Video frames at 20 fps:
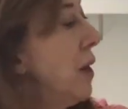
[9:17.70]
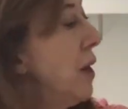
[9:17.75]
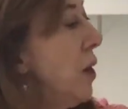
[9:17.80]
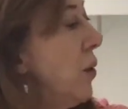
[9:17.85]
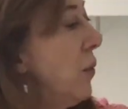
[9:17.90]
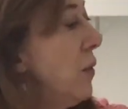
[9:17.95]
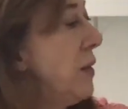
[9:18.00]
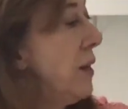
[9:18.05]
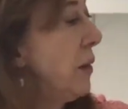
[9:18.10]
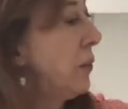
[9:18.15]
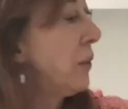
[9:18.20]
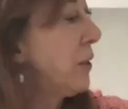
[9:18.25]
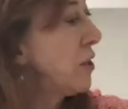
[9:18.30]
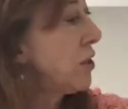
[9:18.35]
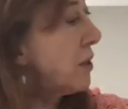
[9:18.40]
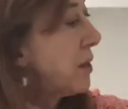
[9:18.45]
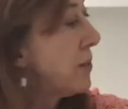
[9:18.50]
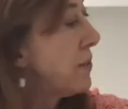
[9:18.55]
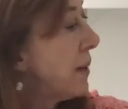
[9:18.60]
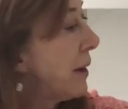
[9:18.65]
When they
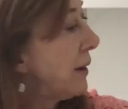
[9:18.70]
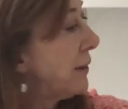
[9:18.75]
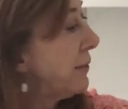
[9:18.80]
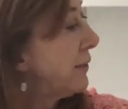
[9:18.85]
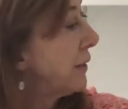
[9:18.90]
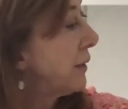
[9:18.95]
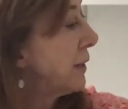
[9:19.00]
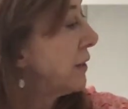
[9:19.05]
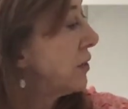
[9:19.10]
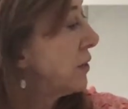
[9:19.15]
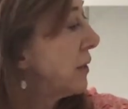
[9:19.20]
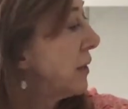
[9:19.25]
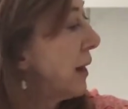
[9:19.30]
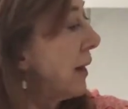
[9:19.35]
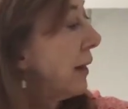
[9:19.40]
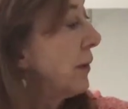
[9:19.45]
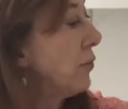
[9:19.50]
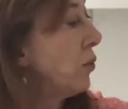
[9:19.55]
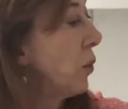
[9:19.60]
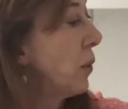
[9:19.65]
reached the man village, the
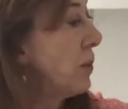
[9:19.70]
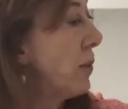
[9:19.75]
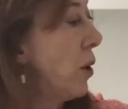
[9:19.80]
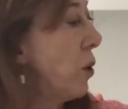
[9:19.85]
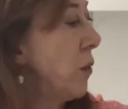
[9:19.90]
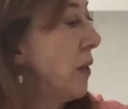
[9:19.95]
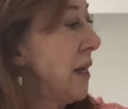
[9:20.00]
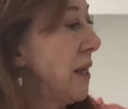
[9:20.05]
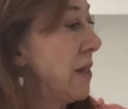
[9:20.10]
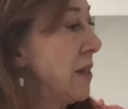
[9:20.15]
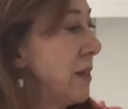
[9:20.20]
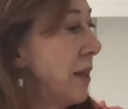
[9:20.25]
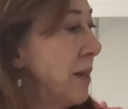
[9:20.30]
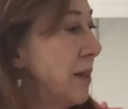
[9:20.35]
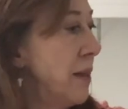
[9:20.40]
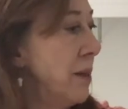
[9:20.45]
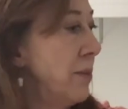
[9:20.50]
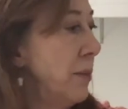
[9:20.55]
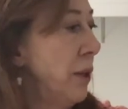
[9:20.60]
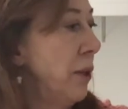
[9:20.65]
natives were poking
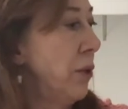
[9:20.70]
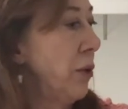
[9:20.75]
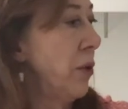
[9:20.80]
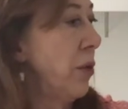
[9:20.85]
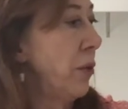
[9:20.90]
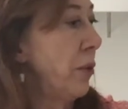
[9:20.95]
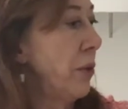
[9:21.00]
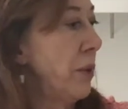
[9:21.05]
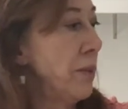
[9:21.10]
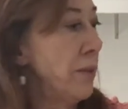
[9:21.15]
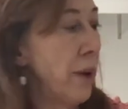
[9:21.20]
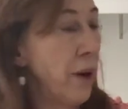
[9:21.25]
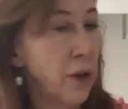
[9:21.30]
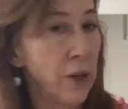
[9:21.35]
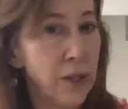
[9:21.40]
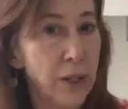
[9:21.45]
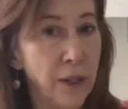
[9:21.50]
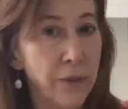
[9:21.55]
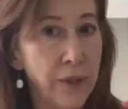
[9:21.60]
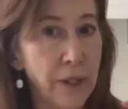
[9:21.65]
sticks at Baloo through the
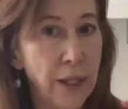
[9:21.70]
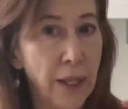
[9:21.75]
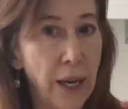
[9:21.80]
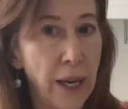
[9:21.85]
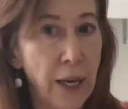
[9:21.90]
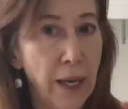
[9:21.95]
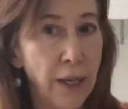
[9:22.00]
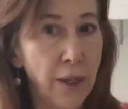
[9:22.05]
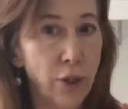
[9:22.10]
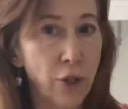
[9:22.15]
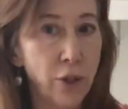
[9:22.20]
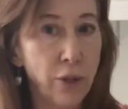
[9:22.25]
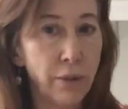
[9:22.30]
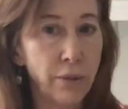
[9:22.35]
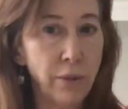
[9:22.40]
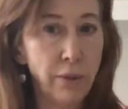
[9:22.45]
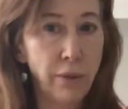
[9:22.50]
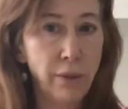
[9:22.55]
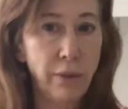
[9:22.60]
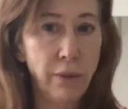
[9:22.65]
bars of his cage.
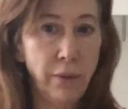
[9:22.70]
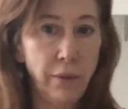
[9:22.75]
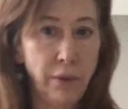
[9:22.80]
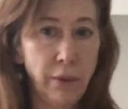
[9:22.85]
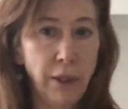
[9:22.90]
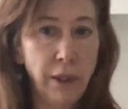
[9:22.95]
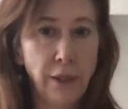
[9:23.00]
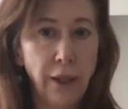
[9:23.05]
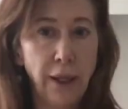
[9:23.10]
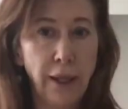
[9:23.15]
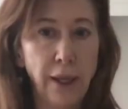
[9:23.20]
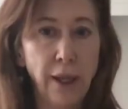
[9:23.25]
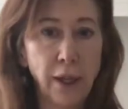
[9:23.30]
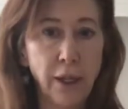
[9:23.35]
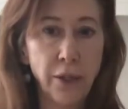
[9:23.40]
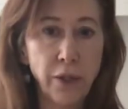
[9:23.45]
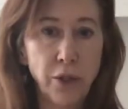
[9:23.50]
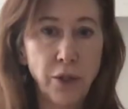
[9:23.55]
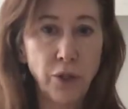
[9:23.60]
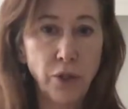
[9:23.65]
Oh, I gotta get
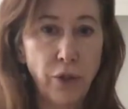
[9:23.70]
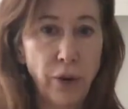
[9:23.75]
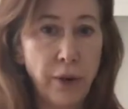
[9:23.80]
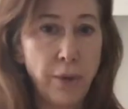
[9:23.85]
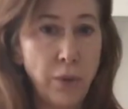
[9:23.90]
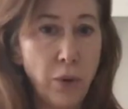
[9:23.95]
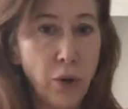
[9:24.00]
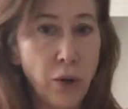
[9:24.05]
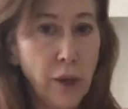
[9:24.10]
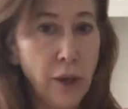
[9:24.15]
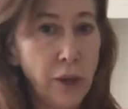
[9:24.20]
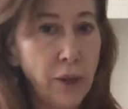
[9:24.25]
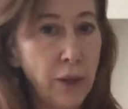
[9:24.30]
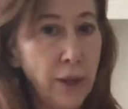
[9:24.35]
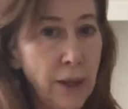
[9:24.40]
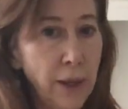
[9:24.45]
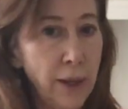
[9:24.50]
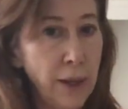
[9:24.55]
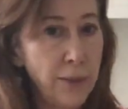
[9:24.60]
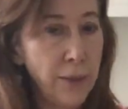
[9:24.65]
on the screen more. Hold
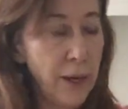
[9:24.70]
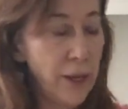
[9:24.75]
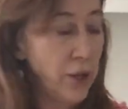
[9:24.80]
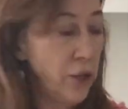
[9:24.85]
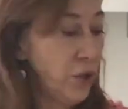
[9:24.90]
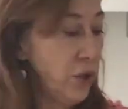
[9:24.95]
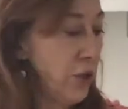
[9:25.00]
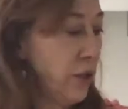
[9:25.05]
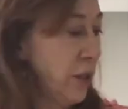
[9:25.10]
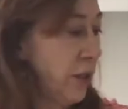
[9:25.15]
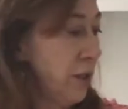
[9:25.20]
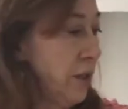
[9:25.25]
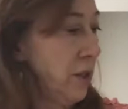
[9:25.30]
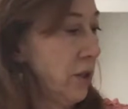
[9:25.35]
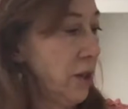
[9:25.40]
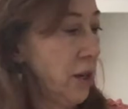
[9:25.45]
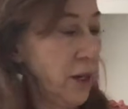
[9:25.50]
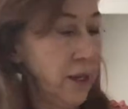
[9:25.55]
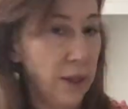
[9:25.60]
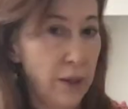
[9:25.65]
on. I'm not used to this,
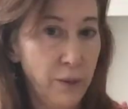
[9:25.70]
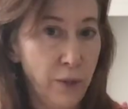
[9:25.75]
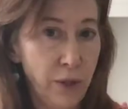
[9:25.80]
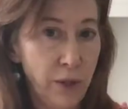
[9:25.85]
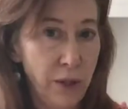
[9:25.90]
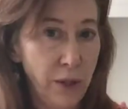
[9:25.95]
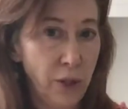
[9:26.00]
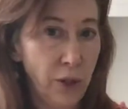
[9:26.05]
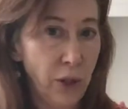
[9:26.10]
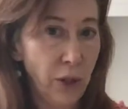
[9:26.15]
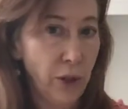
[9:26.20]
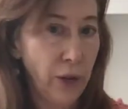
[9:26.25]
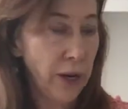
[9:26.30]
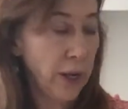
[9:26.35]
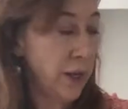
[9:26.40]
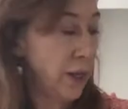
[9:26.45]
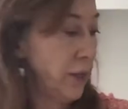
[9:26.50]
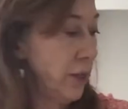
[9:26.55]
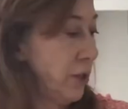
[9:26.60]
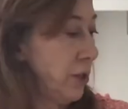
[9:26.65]
guys. I'm still learning
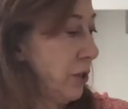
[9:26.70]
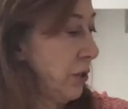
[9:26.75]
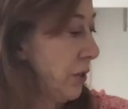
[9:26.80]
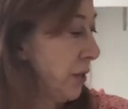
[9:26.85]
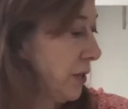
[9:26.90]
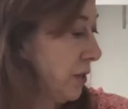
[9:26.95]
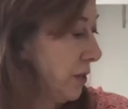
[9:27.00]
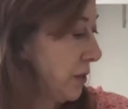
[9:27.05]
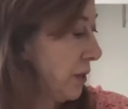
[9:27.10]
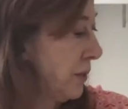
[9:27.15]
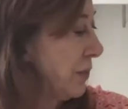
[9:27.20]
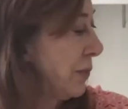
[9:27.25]
how to do this.